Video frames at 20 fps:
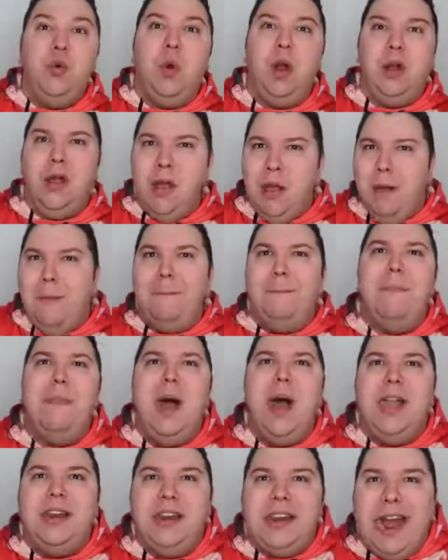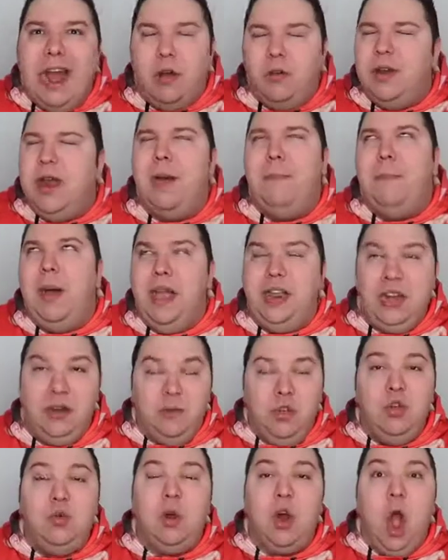are mining out, not mining,
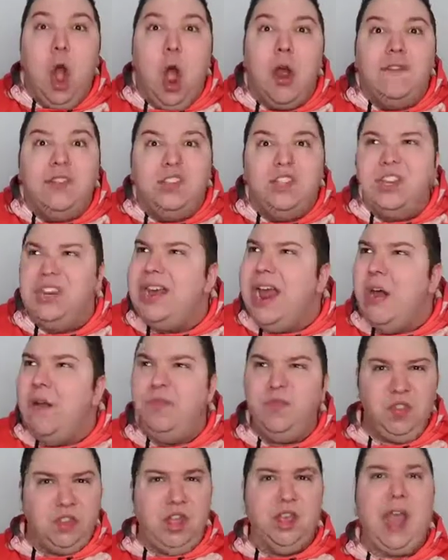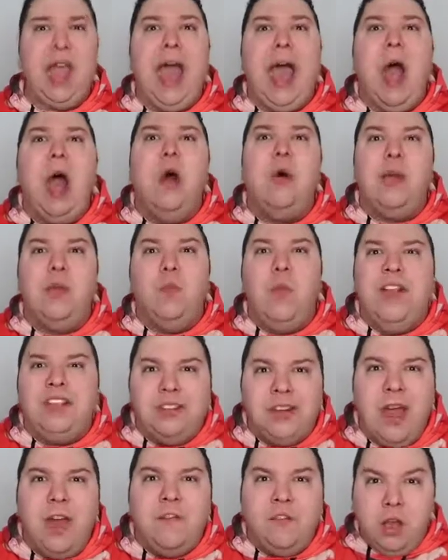who are harvesting out the cacao in West
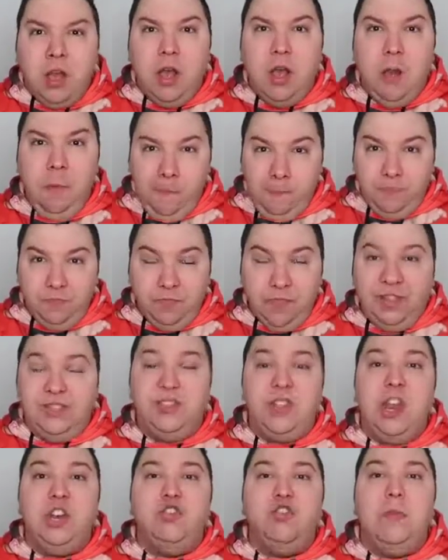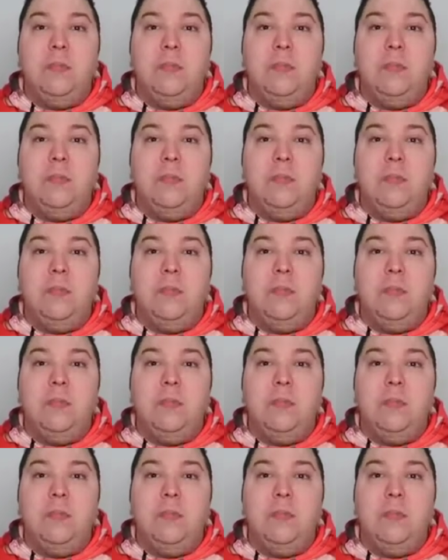Africa and Central